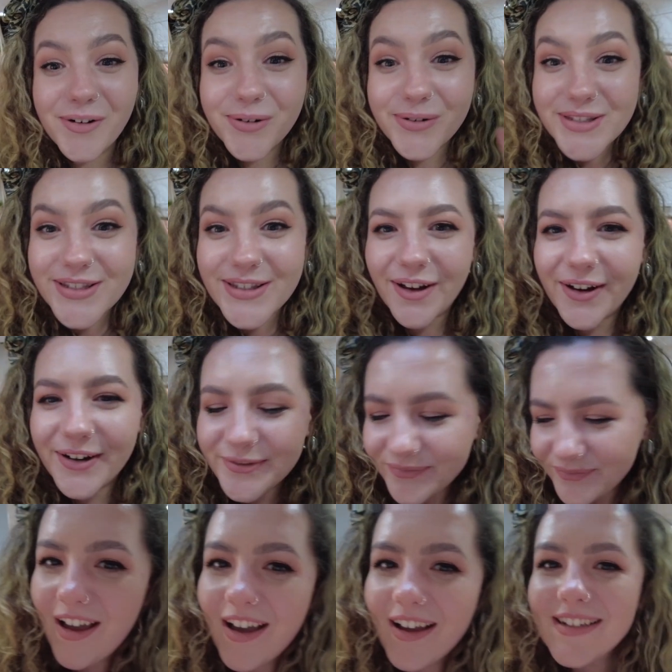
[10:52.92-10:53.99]
Also,
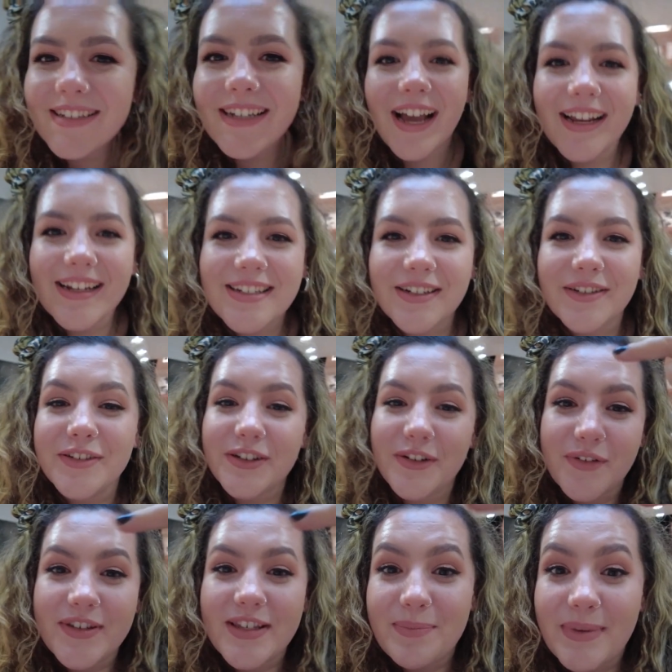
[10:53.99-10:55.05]
Dad was
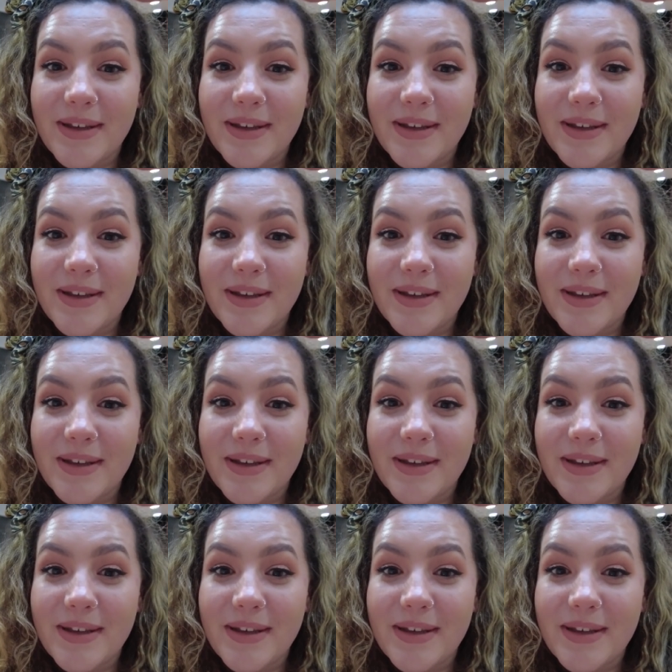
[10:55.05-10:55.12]
obviously